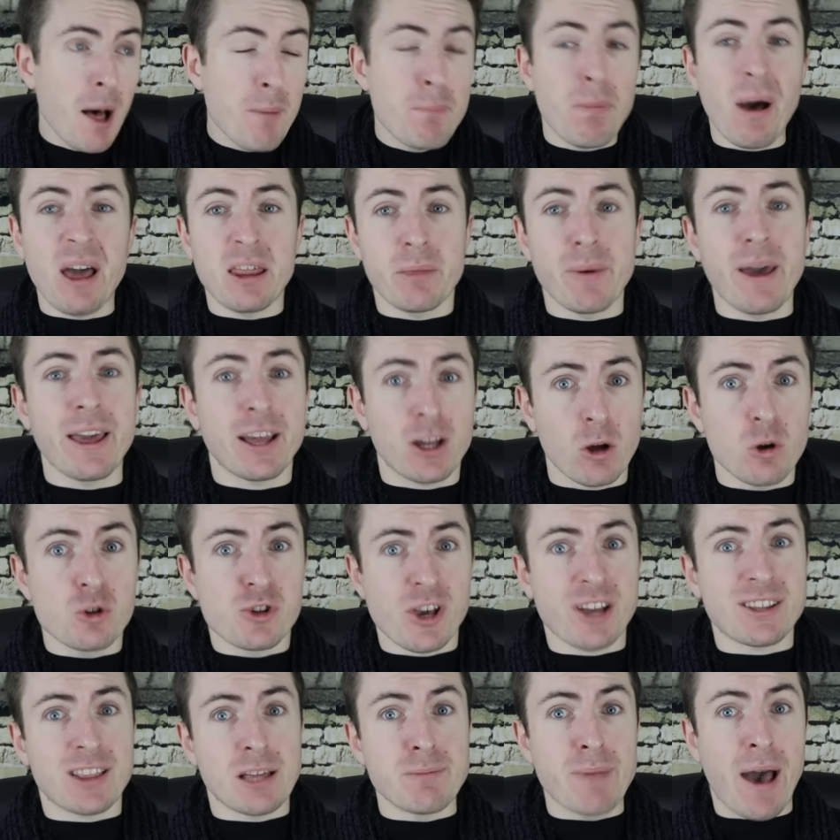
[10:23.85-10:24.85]
By the way, go
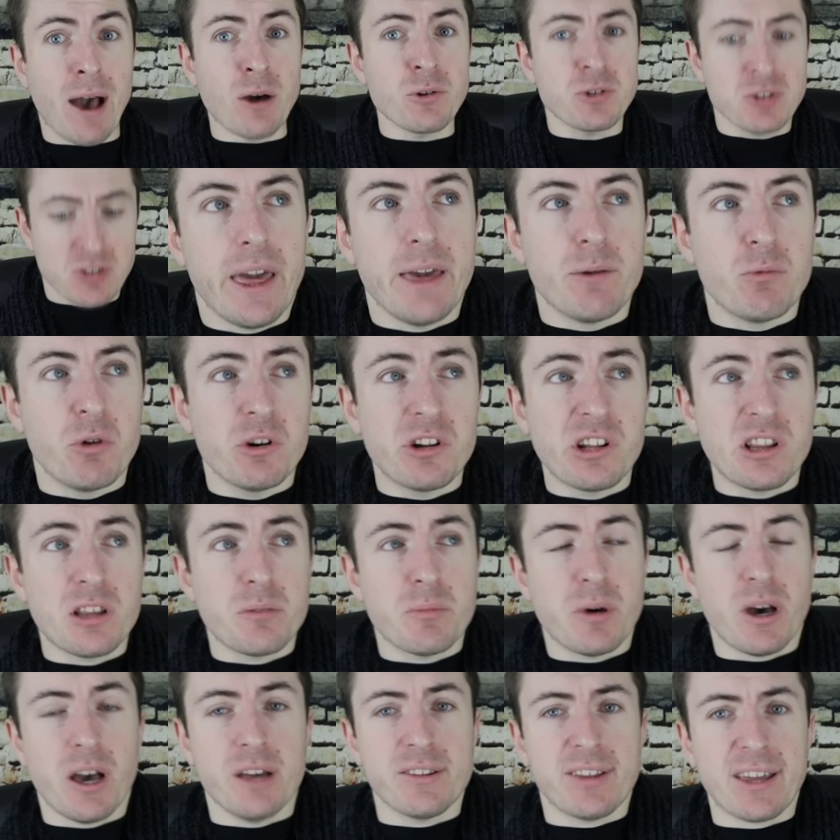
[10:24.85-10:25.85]
check them out. In one of
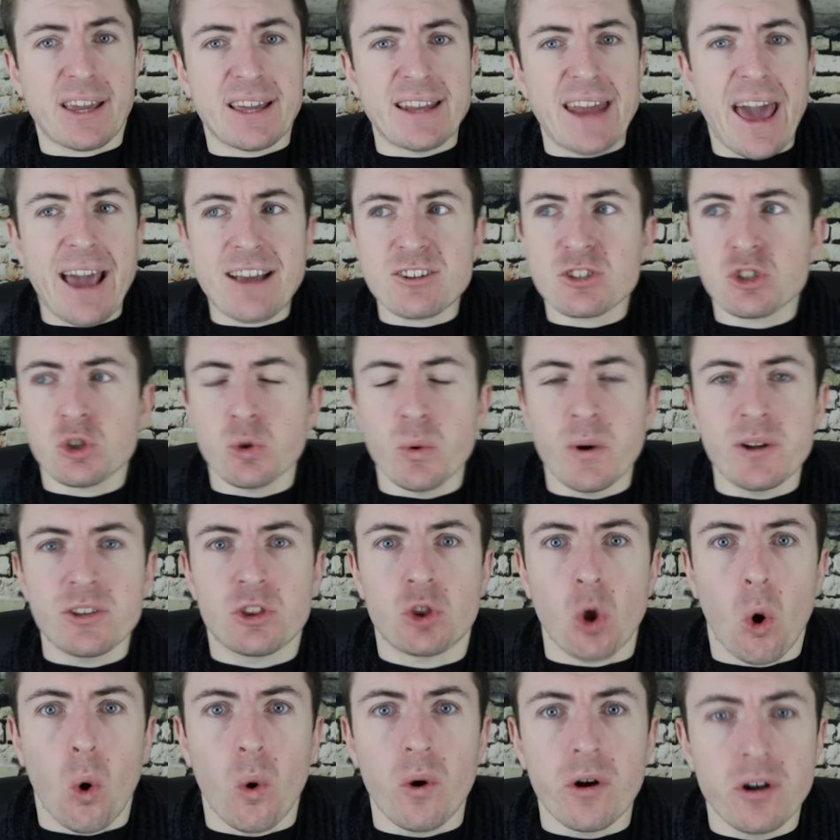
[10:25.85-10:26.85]
them, I take an axe to a
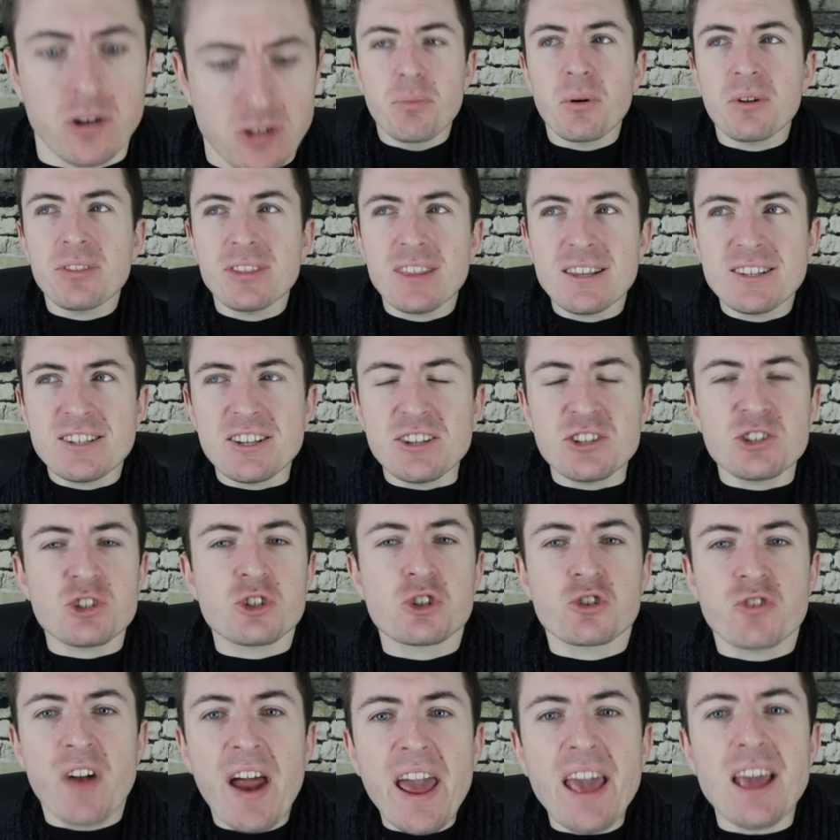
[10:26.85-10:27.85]
door. But this is
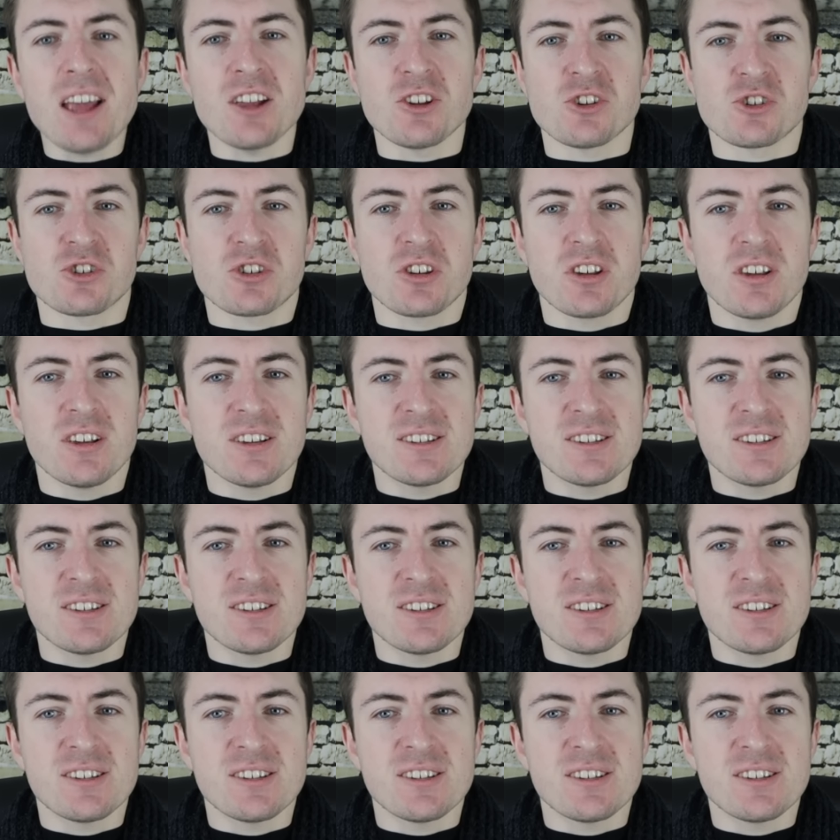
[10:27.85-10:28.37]
strange.